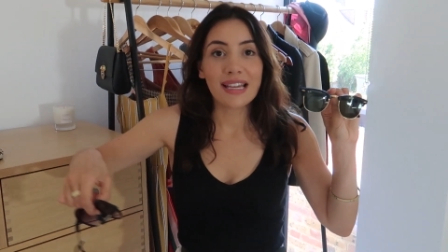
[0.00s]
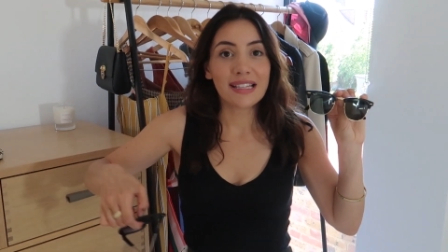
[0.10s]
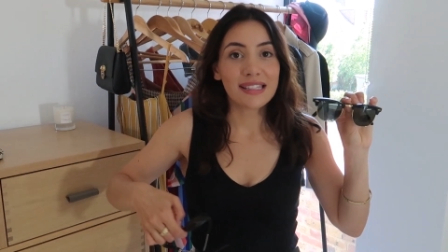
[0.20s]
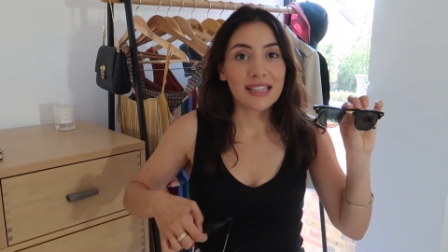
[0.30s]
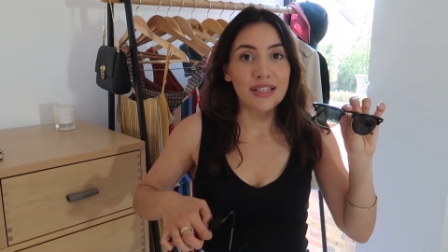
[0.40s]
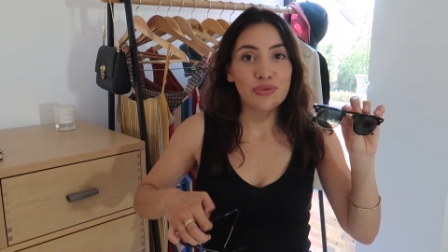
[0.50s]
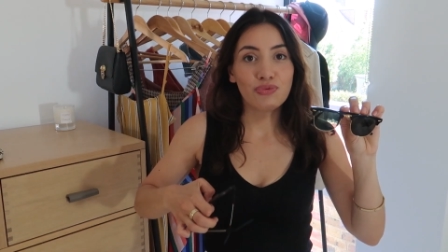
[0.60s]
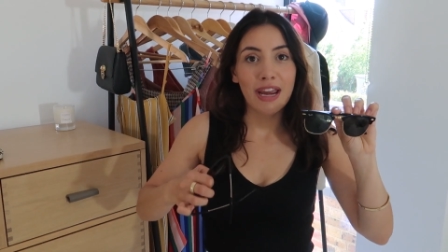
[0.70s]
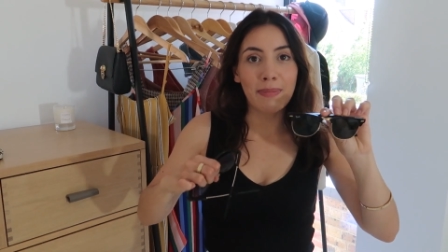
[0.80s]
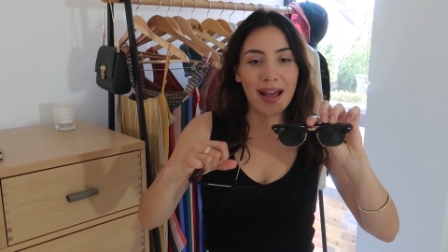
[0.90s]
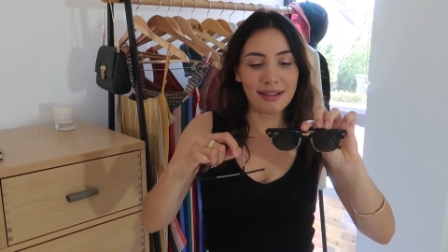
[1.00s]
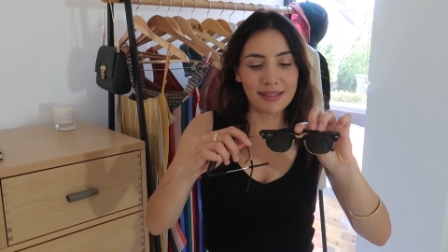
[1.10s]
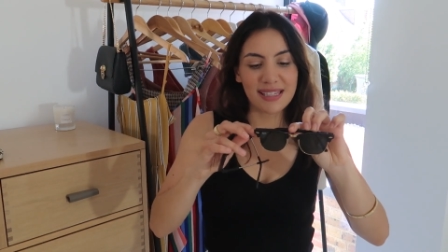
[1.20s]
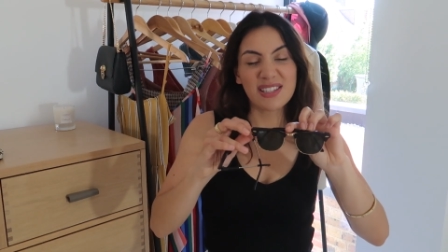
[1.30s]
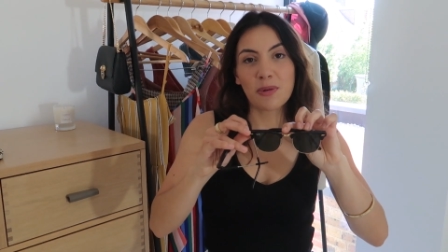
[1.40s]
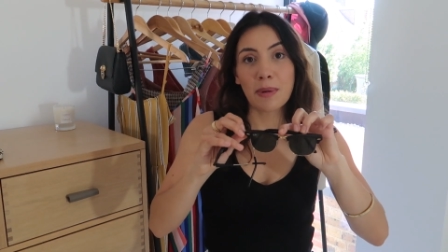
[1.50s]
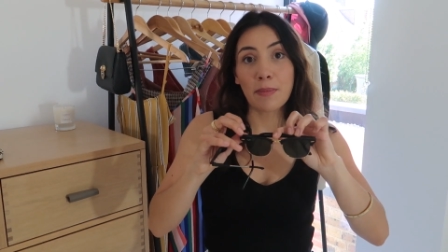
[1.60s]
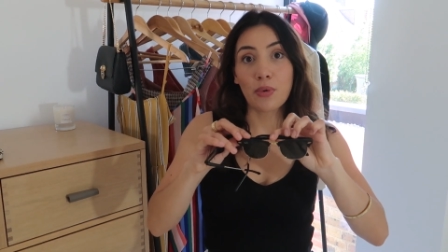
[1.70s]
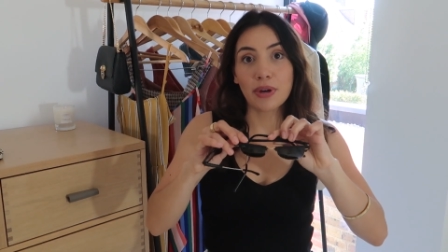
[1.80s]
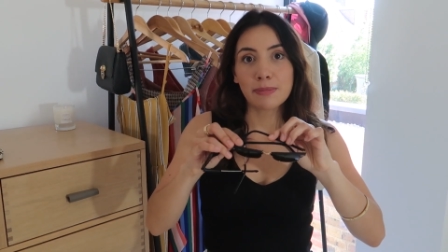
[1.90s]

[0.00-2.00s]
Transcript: is these Ray-Bans. These are a bit more